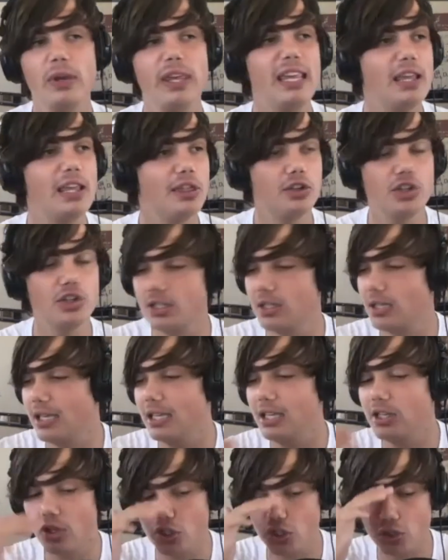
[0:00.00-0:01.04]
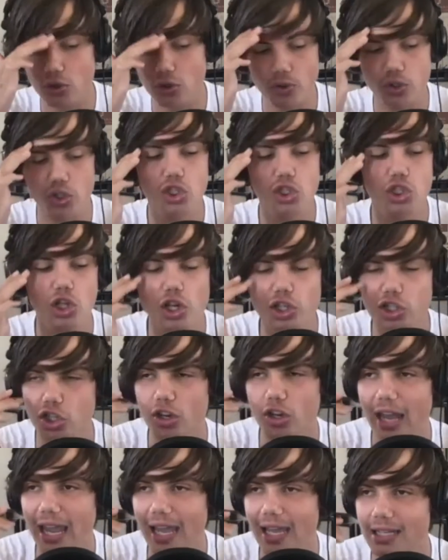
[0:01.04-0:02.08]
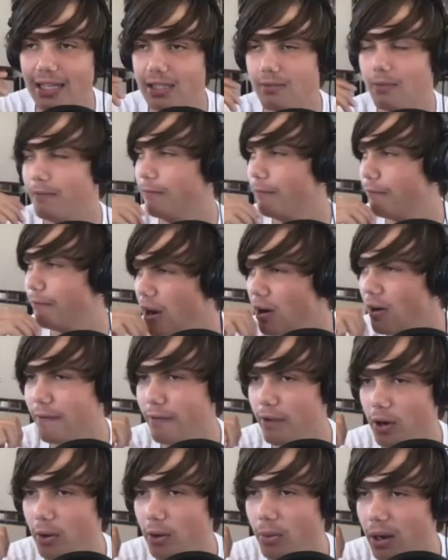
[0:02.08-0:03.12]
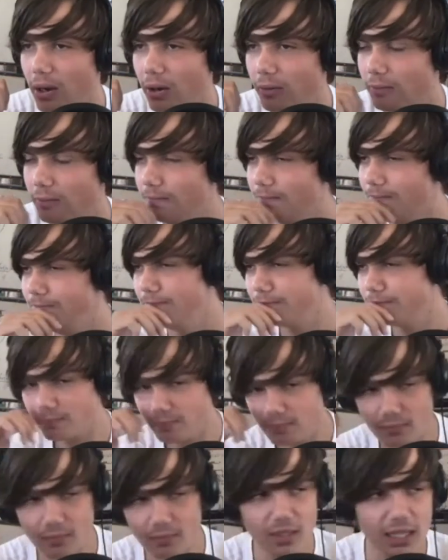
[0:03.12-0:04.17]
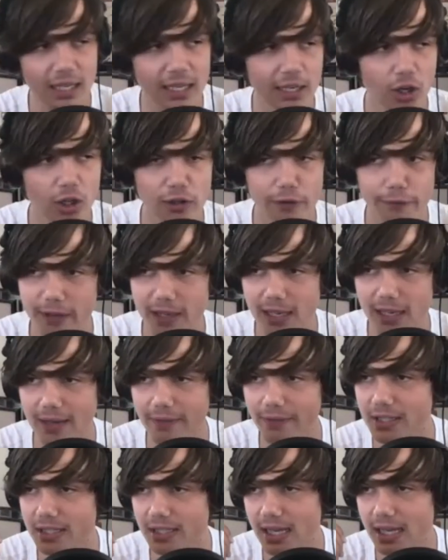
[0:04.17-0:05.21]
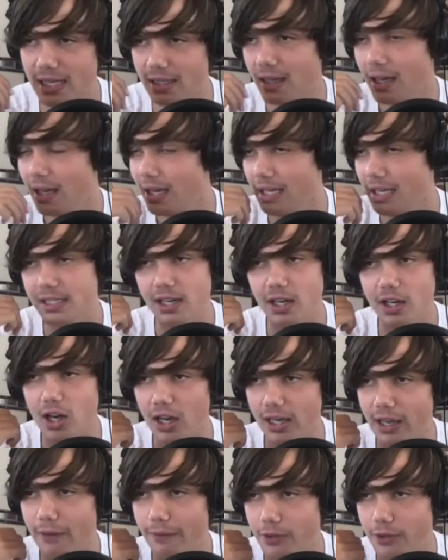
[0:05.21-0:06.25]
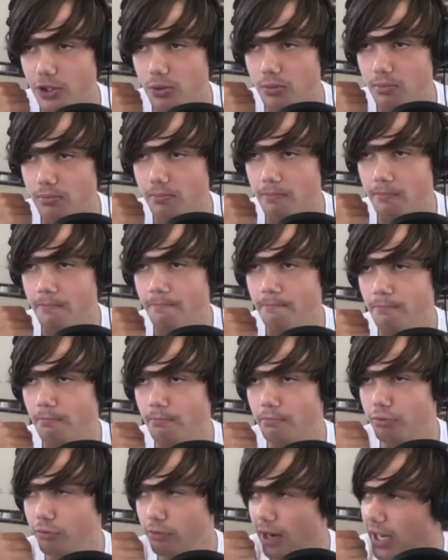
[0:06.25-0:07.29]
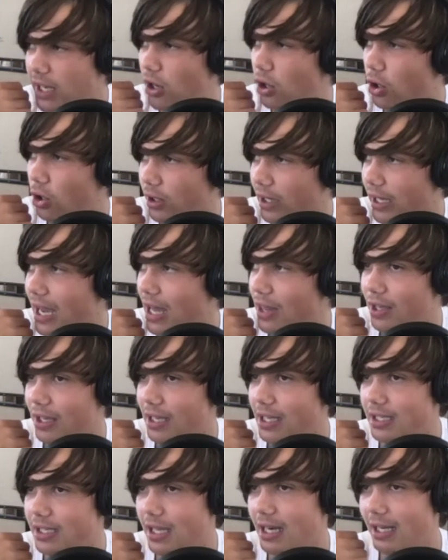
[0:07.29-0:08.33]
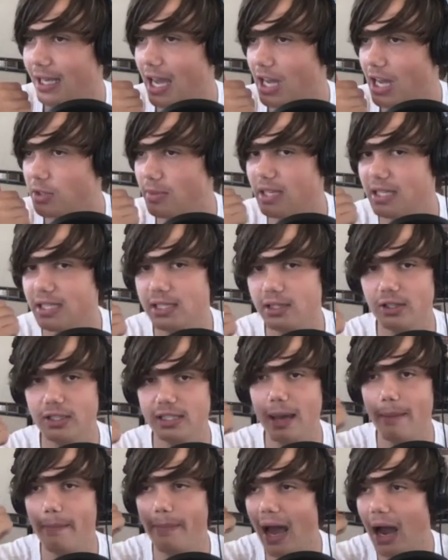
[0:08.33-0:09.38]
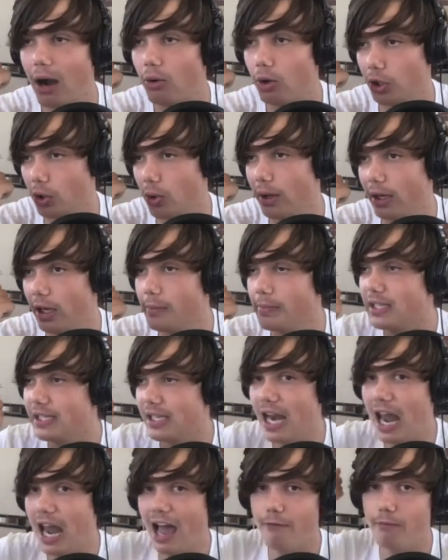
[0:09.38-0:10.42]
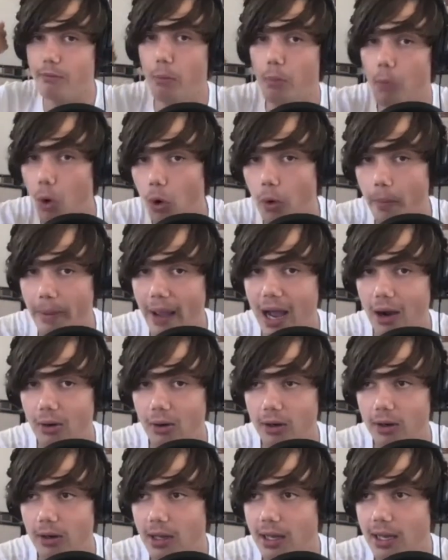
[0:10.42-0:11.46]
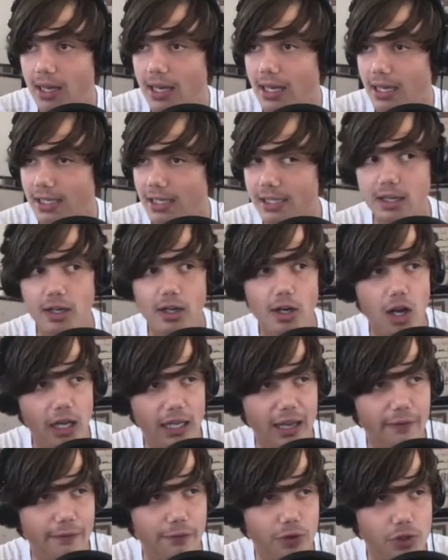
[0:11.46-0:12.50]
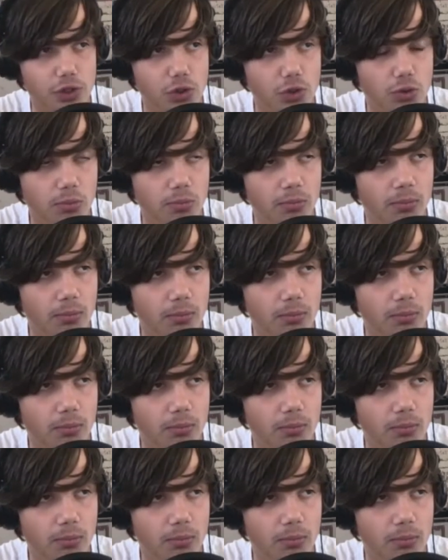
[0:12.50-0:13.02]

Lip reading: just throws such good hands very, very well. And on the feet, if it's state, he's going to knock out Werdum pretty early. I think he's going to catch him. He still has that power. Going up, he's going to have more power. He's going to knock out Werdum